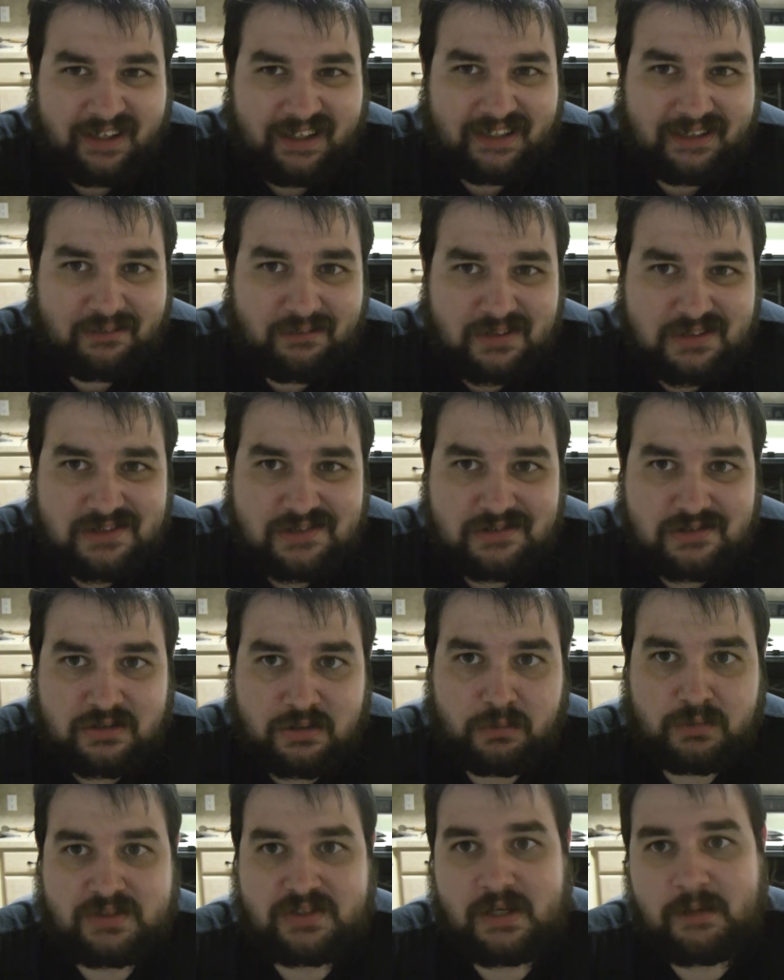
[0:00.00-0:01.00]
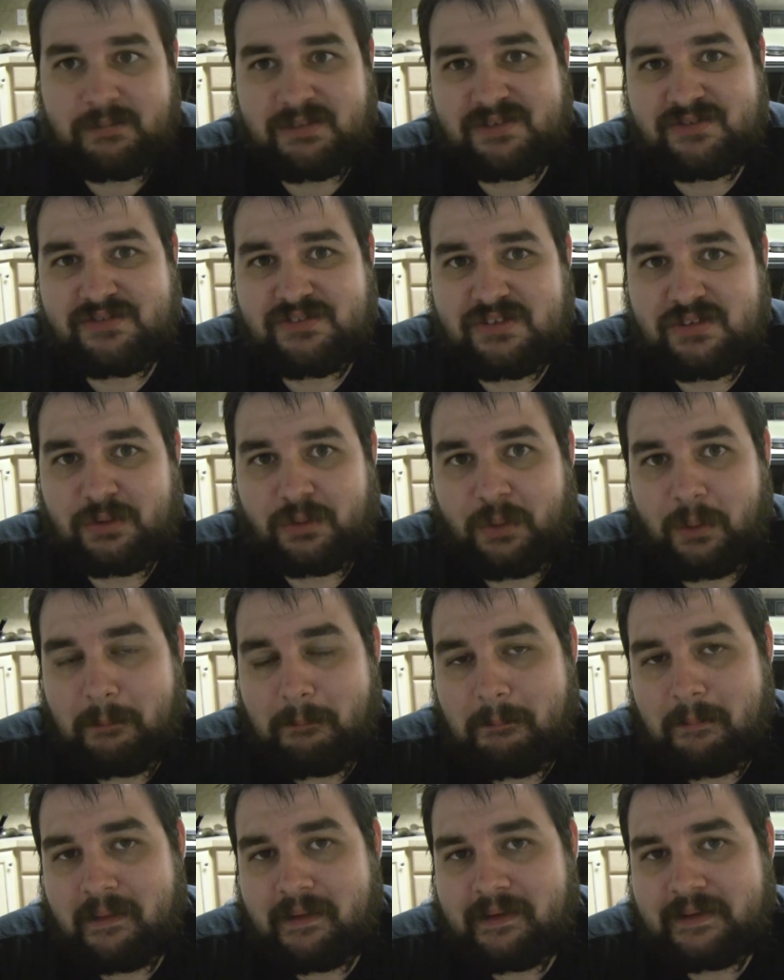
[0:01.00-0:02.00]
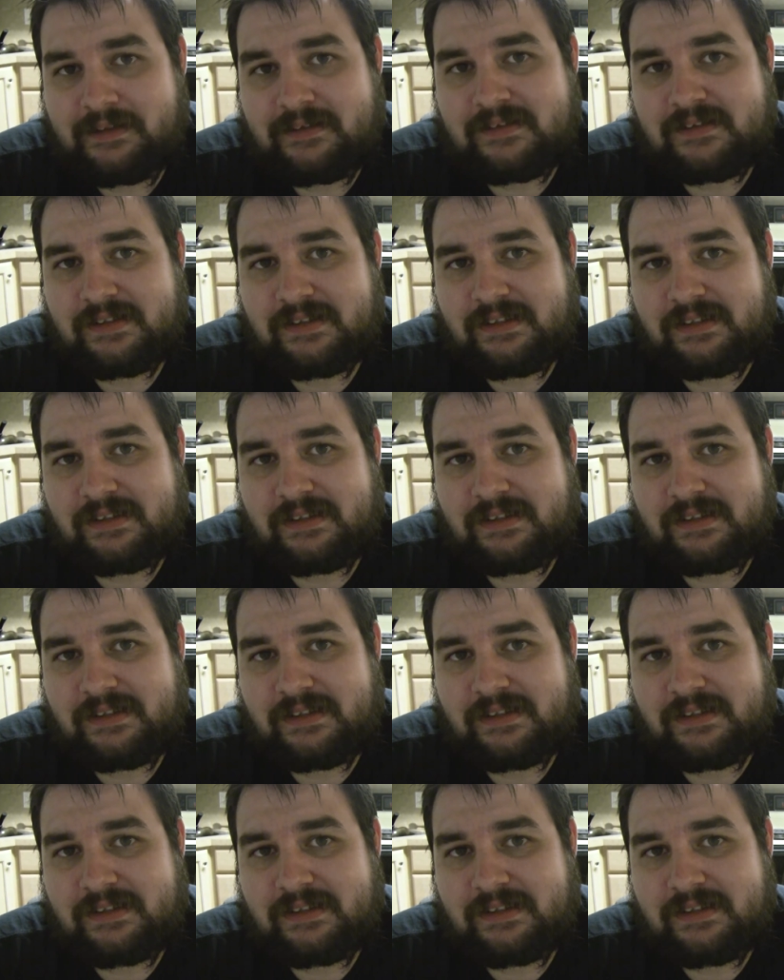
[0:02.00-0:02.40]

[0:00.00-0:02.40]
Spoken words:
he wasn't too receptive to it, but